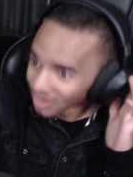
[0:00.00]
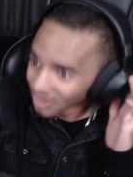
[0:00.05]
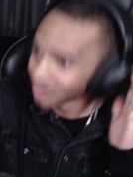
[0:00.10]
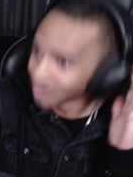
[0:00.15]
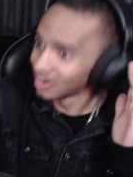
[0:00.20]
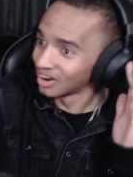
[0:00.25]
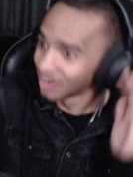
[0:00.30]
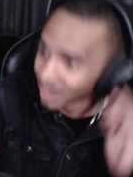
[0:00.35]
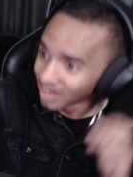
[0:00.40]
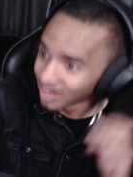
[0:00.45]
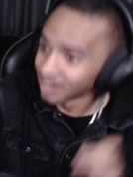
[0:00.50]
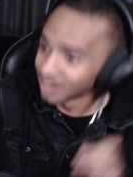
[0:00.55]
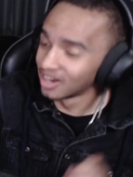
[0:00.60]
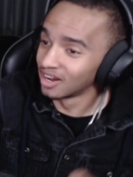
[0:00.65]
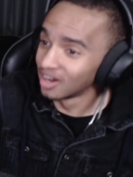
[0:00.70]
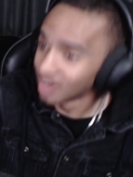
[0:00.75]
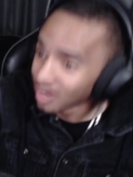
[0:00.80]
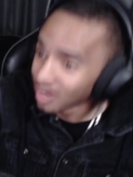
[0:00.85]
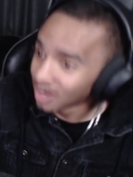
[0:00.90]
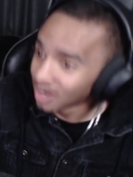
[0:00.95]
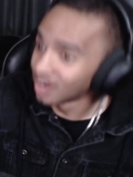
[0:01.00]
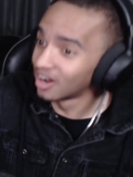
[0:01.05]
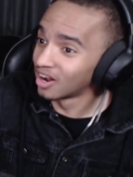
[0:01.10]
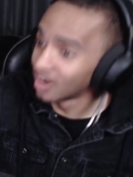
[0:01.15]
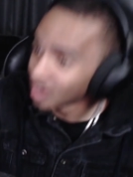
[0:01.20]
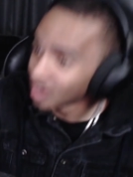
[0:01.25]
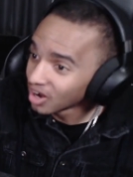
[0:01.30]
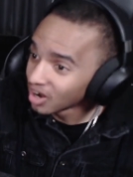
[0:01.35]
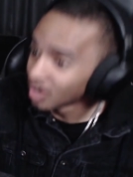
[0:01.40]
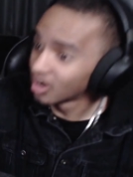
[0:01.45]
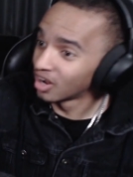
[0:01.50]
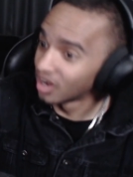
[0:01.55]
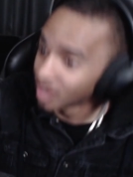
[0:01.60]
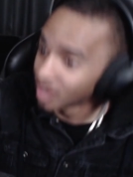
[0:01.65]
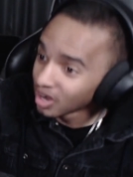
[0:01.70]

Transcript: We've been waiting for the time of Now it's time to